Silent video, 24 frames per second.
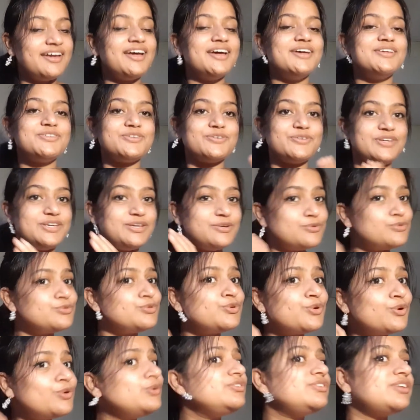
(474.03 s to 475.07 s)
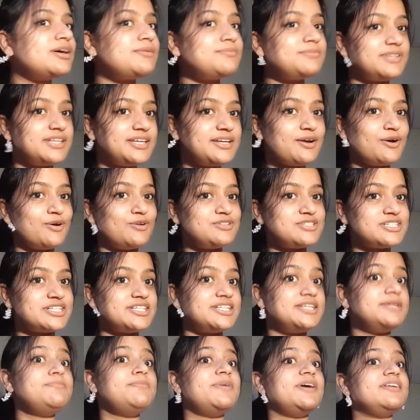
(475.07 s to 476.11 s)
So you know something
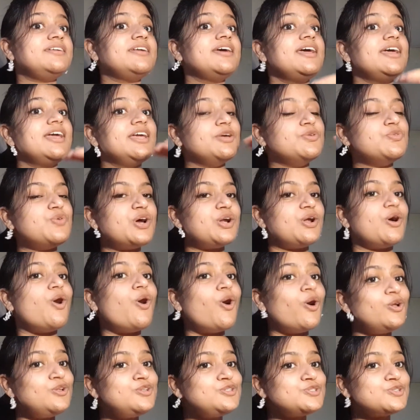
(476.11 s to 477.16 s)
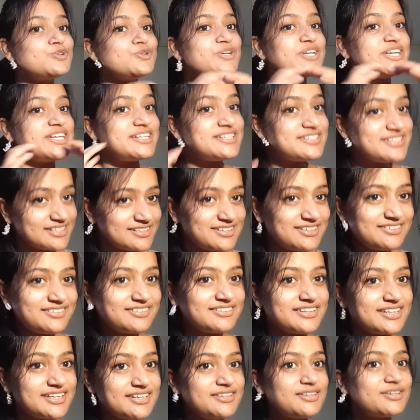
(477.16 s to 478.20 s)
already, but you are also
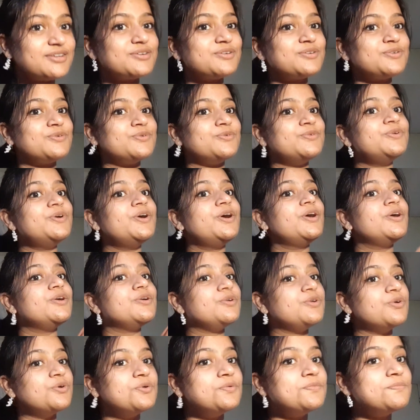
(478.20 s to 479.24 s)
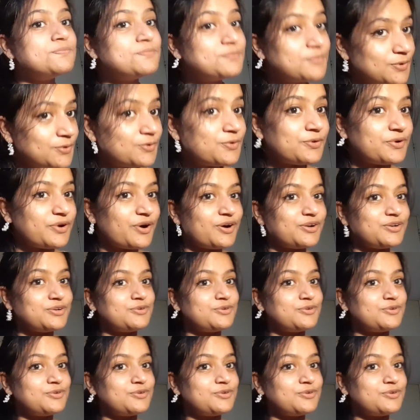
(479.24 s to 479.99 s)
interested to know more or